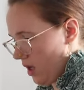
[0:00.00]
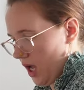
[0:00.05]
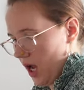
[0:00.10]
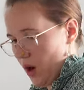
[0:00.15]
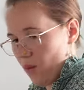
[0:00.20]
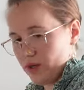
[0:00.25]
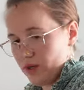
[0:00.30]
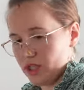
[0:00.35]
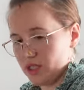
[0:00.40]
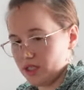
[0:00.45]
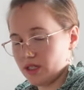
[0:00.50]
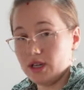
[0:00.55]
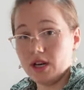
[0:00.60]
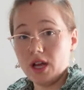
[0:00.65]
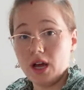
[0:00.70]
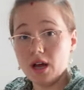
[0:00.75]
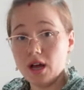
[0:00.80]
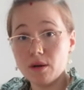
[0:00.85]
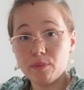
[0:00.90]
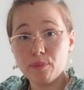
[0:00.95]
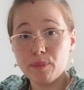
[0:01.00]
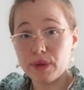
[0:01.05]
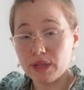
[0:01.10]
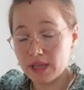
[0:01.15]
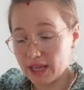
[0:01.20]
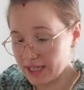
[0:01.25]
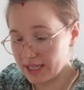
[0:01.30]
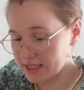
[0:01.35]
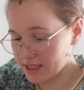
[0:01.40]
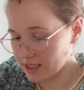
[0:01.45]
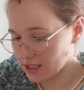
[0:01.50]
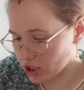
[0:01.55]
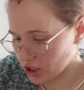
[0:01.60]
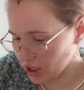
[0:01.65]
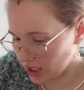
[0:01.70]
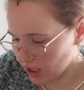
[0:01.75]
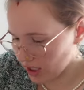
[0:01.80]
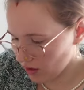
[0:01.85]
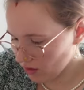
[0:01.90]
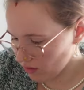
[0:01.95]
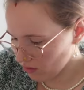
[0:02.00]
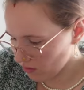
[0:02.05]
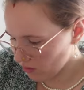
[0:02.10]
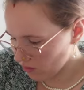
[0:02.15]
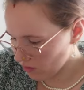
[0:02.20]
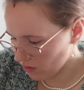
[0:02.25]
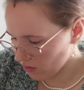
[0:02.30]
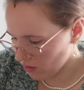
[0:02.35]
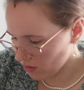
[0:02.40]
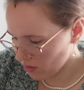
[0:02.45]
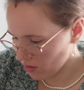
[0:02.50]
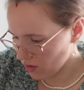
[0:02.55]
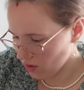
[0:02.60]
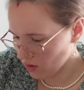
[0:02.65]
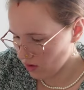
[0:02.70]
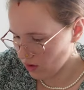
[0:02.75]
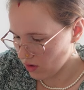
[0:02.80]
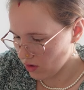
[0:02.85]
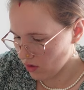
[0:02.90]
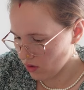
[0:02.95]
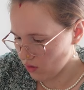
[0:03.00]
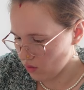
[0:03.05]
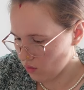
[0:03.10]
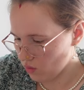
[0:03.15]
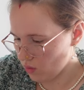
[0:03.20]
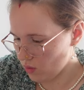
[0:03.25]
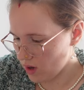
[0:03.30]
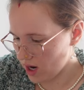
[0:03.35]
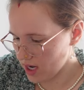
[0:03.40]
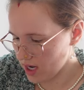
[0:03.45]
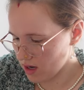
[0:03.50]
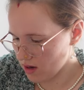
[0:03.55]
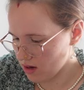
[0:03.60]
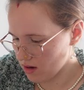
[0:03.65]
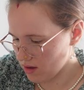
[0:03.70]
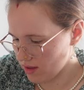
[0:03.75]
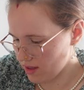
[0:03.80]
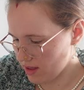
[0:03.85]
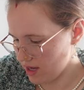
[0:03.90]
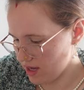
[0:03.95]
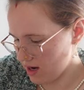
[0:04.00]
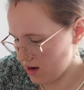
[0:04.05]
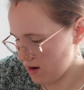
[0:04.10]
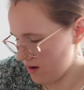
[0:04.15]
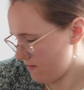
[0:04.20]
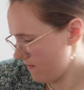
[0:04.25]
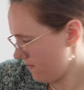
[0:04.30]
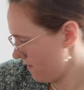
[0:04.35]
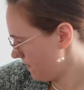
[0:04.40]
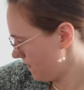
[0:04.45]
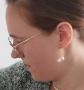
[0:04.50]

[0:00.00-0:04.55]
And we're just gonna place the chicken right there.